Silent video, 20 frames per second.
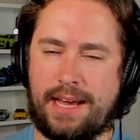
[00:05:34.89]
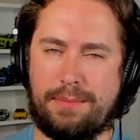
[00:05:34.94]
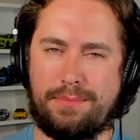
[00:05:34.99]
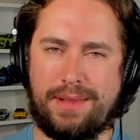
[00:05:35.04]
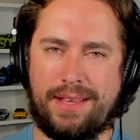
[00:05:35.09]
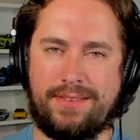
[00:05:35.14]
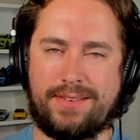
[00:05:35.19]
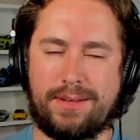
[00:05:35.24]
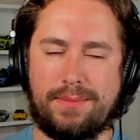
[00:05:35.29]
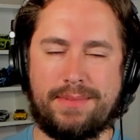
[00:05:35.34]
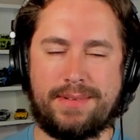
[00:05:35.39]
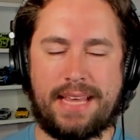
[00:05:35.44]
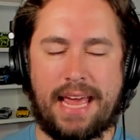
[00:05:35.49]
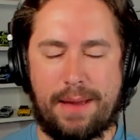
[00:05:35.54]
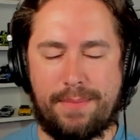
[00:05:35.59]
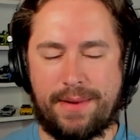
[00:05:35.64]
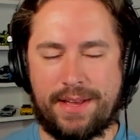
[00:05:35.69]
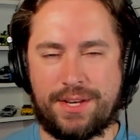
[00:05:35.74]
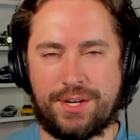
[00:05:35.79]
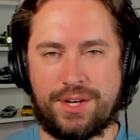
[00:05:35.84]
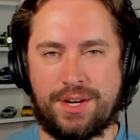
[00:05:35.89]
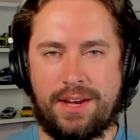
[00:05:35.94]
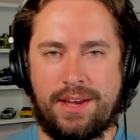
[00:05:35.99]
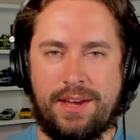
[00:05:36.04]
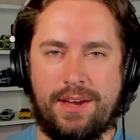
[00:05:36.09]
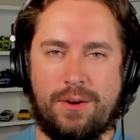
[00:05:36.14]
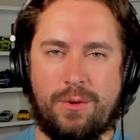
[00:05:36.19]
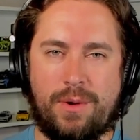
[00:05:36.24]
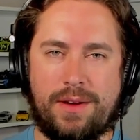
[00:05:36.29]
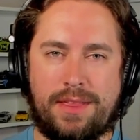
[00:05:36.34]
I believe, some damage
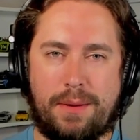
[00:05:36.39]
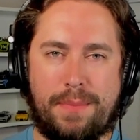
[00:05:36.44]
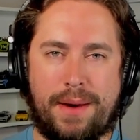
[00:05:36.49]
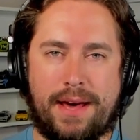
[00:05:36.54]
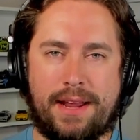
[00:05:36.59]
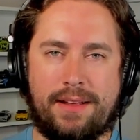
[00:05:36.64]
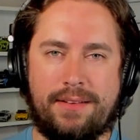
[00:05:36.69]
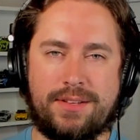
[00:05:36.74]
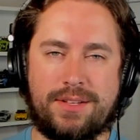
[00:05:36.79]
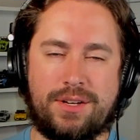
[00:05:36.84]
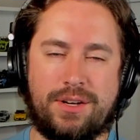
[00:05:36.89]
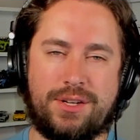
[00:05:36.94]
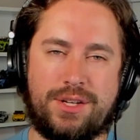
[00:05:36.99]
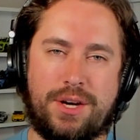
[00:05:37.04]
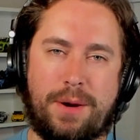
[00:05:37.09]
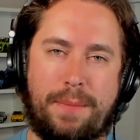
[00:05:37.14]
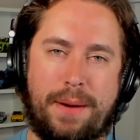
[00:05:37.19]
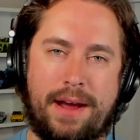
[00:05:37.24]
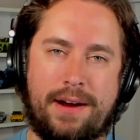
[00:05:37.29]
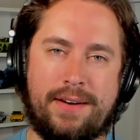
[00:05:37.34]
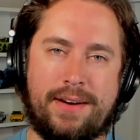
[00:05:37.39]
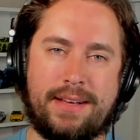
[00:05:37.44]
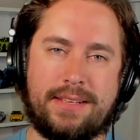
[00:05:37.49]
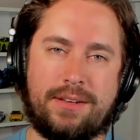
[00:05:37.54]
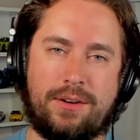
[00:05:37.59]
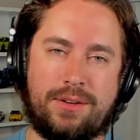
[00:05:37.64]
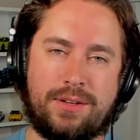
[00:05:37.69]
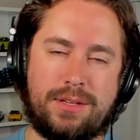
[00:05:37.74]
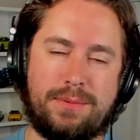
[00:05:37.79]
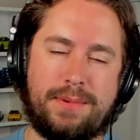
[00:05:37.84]
with the battle of Sergio
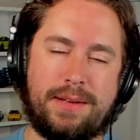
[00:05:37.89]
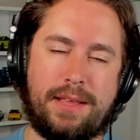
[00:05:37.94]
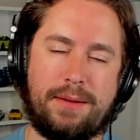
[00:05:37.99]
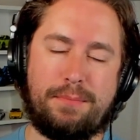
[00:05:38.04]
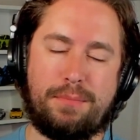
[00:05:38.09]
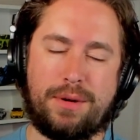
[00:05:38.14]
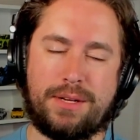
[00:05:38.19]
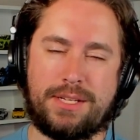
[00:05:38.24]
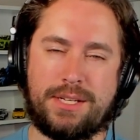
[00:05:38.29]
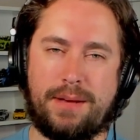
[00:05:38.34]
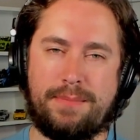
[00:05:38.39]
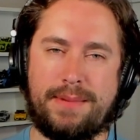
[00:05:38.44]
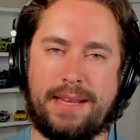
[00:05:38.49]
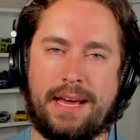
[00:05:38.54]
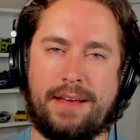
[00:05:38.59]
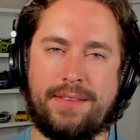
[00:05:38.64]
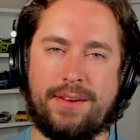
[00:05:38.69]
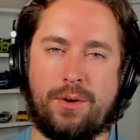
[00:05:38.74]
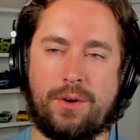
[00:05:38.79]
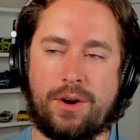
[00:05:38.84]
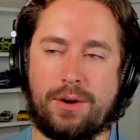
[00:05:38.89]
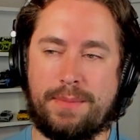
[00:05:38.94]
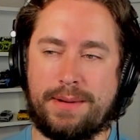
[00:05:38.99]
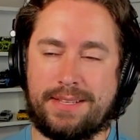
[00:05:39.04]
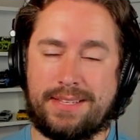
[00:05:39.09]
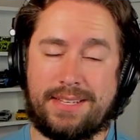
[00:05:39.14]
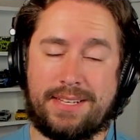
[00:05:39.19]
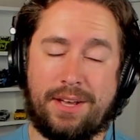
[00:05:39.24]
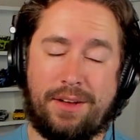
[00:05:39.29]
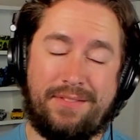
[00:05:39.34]
Perez ultimately puts him down the order,
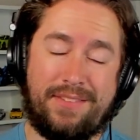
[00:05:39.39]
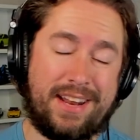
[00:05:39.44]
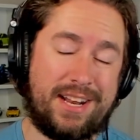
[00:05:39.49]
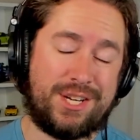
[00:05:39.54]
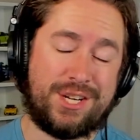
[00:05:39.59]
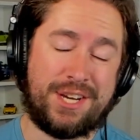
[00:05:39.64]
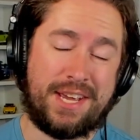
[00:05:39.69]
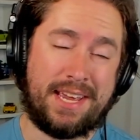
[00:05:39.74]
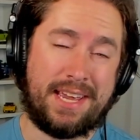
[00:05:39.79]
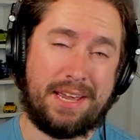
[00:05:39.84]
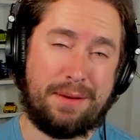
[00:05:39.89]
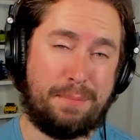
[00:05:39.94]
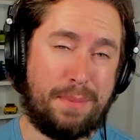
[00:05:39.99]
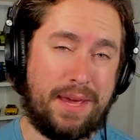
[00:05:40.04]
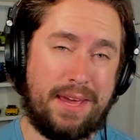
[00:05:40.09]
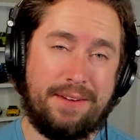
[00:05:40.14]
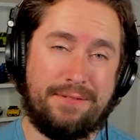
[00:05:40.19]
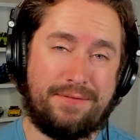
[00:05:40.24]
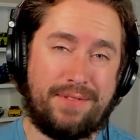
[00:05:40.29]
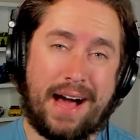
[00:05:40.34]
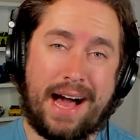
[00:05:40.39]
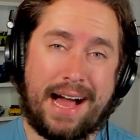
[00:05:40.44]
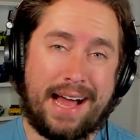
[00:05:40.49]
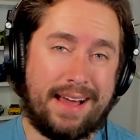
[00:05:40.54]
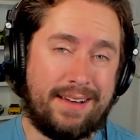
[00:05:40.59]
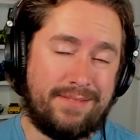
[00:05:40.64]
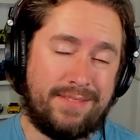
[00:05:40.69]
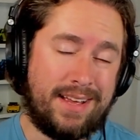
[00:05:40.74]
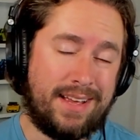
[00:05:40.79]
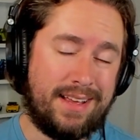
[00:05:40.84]
but still finishing
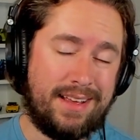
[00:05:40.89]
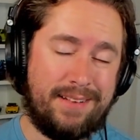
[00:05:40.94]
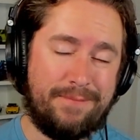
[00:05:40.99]
P5.